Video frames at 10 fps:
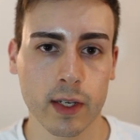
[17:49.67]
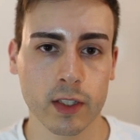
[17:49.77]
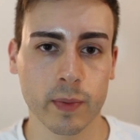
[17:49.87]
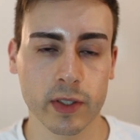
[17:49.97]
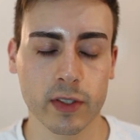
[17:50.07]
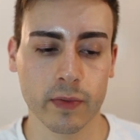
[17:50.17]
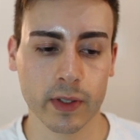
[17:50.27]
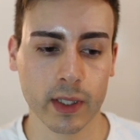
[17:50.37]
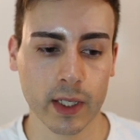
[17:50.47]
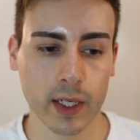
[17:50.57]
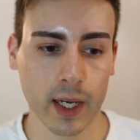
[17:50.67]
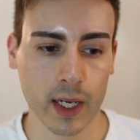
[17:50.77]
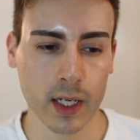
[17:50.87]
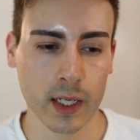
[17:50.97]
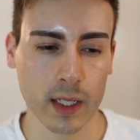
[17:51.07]
specifically
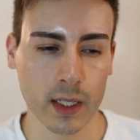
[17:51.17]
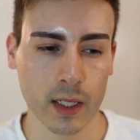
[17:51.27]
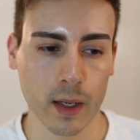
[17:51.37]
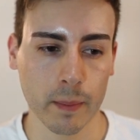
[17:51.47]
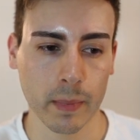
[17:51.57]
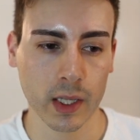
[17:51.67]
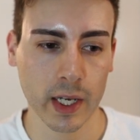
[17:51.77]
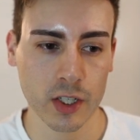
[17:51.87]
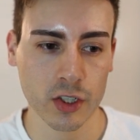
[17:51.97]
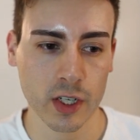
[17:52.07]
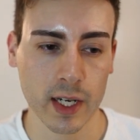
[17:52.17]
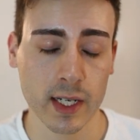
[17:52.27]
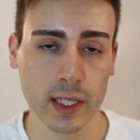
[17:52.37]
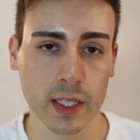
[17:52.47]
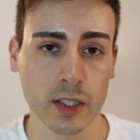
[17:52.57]
in Malaysia
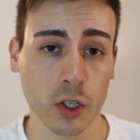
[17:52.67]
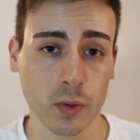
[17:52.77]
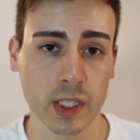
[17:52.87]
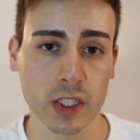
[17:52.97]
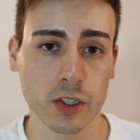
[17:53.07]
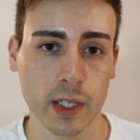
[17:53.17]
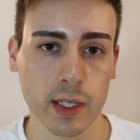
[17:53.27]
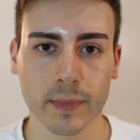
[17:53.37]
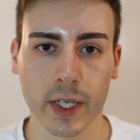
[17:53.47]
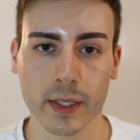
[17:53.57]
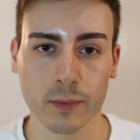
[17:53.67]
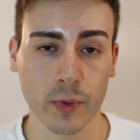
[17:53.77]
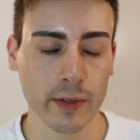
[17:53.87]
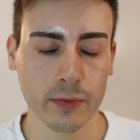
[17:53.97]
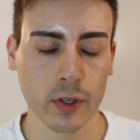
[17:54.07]
and Indonesia, but
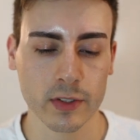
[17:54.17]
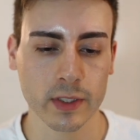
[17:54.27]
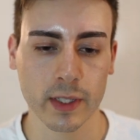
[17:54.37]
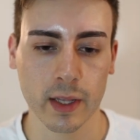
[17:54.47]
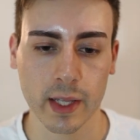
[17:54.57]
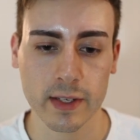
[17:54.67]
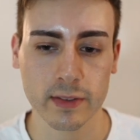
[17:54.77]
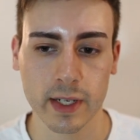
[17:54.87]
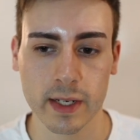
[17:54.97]
rainforests nonetheless.